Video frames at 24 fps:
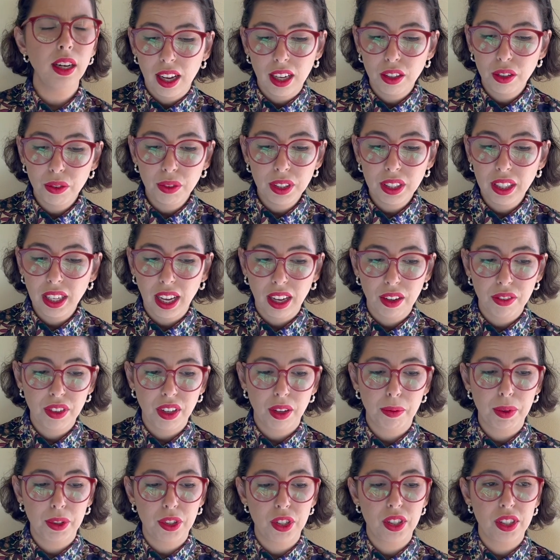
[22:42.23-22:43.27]
I don't really have that
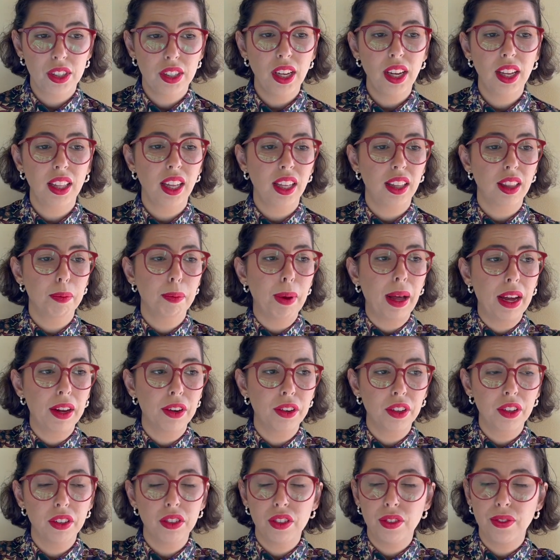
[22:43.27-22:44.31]
much to say. Like the
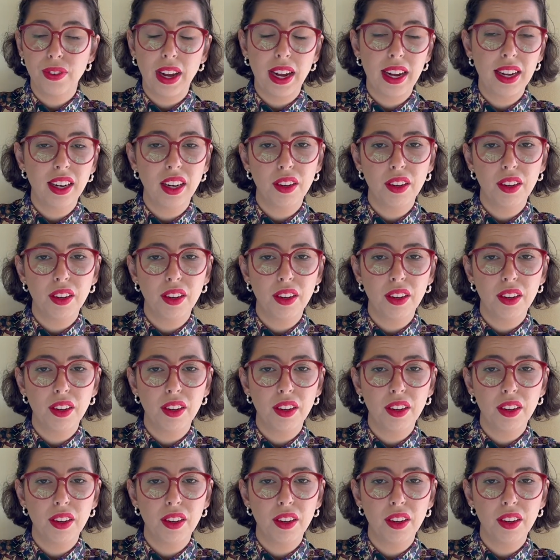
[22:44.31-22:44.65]
pattern is fine.